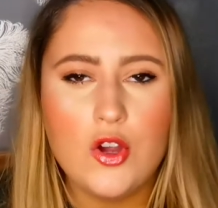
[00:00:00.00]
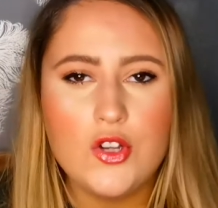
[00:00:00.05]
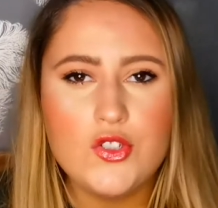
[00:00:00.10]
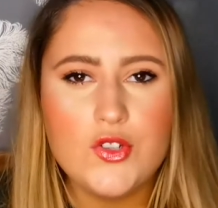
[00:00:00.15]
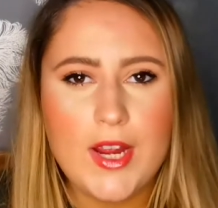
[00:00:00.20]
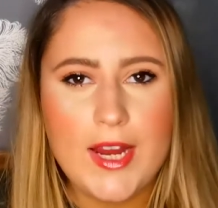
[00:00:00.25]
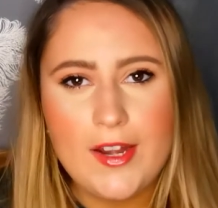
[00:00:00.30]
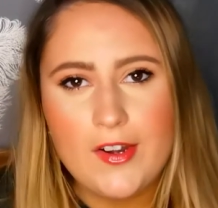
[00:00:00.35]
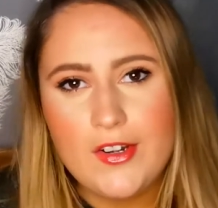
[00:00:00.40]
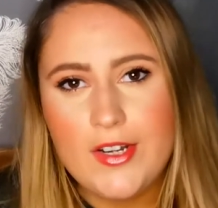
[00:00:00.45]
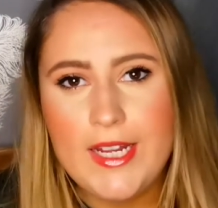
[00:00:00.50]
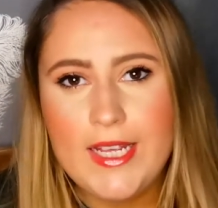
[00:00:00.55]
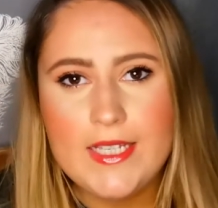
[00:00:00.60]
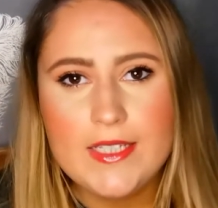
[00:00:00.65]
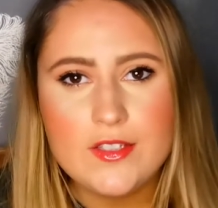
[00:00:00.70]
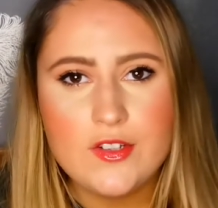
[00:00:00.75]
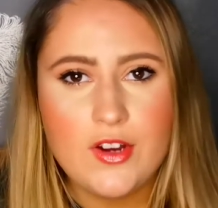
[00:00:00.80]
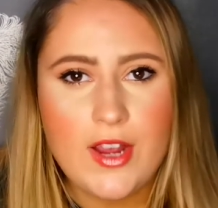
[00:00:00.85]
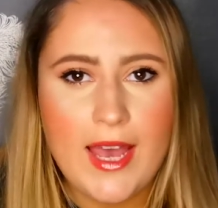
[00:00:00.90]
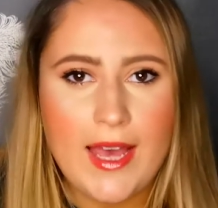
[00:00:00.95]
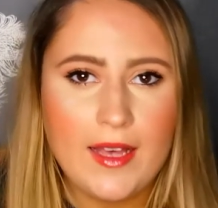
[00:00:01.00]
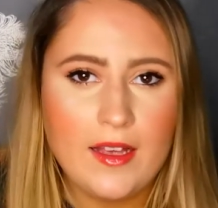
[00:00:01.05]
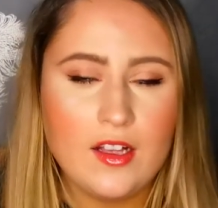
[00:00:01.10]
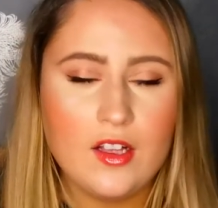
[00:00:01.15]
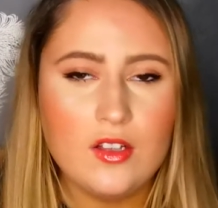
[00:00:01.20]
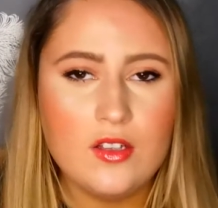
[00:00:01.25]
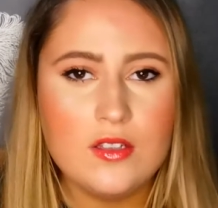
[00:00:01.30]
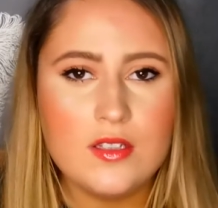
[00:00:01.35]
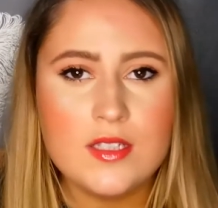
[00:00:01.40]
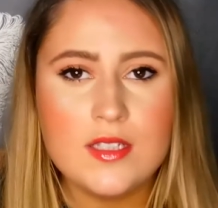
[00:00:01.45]
or drier knees or
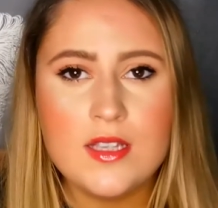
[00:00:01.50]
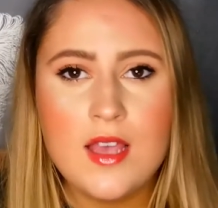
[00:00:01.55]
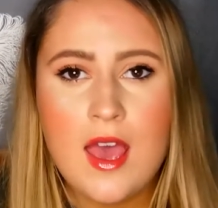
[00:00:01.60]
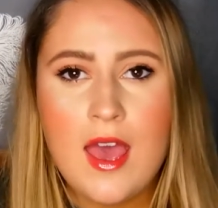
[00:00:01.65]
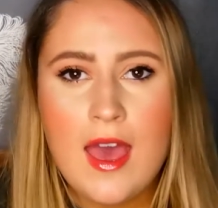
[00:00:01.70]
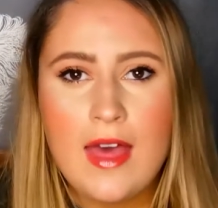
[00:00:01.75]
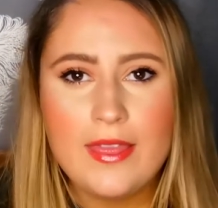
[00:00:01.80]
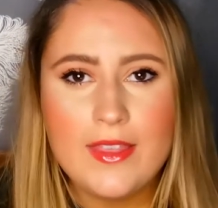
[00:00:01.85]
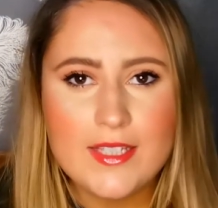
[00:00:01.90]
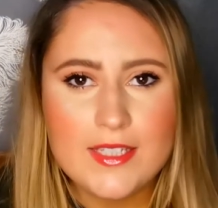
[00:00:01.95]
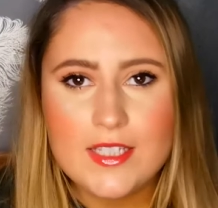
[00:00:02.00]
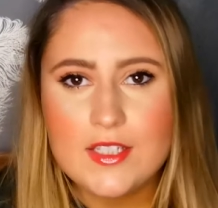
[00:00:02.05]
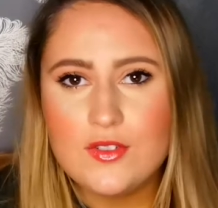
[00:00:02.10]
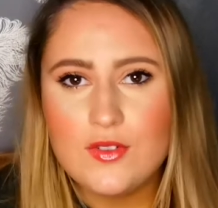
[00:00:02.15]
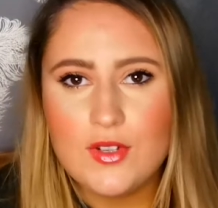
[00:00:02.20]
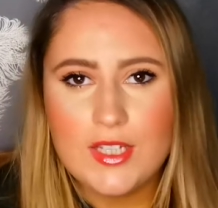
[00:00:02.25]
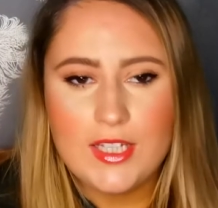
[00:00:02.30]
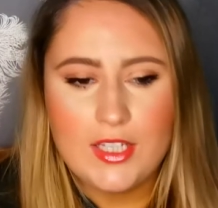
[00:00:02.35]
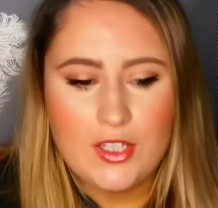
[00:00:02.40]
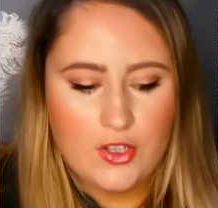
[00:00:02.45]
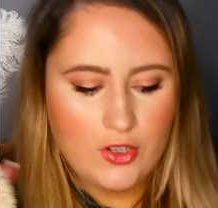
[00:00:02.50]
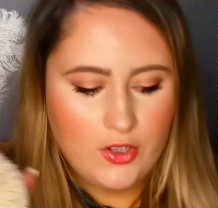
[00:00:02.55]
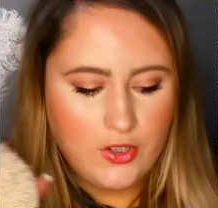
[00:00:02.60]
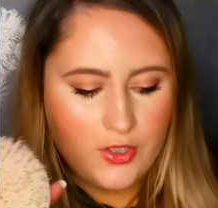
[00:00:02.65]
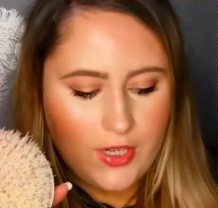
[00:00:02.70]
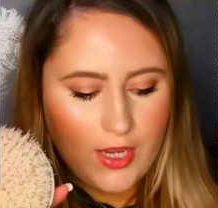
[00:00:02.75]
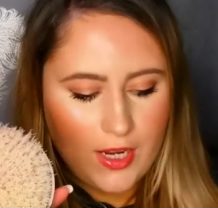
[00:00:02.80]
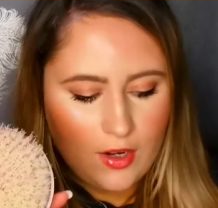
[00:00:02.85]
ankles, this is really good.